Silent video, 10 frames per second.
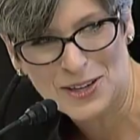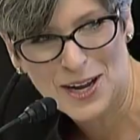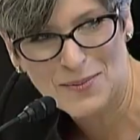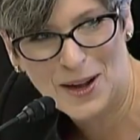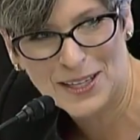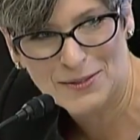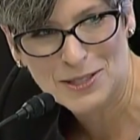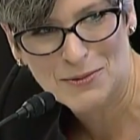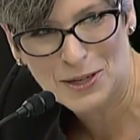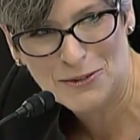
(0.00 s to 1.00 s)
Ibach, it
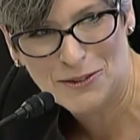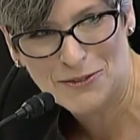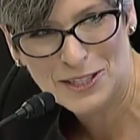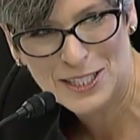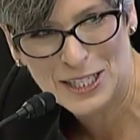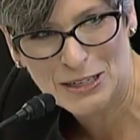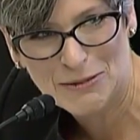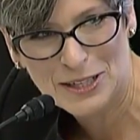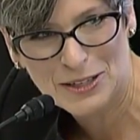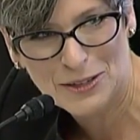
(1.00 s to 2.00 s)
was wonderful visiting
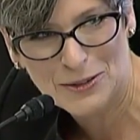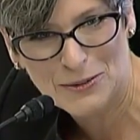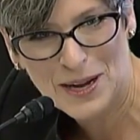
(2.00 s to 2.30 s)
with you.